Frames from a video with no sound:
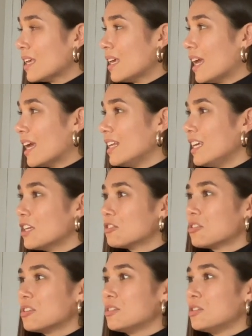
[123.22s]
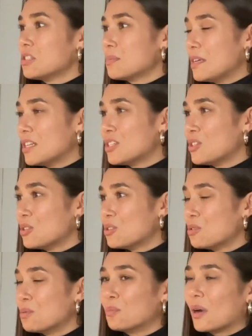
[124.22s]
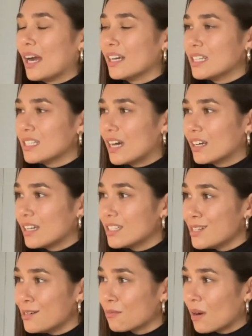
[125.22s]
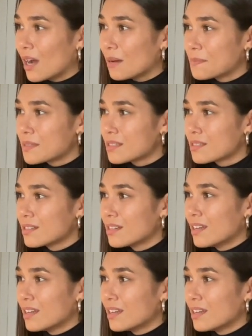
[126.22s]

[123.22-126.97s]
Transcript: and he introduced me to Brian and Donna at DDReps,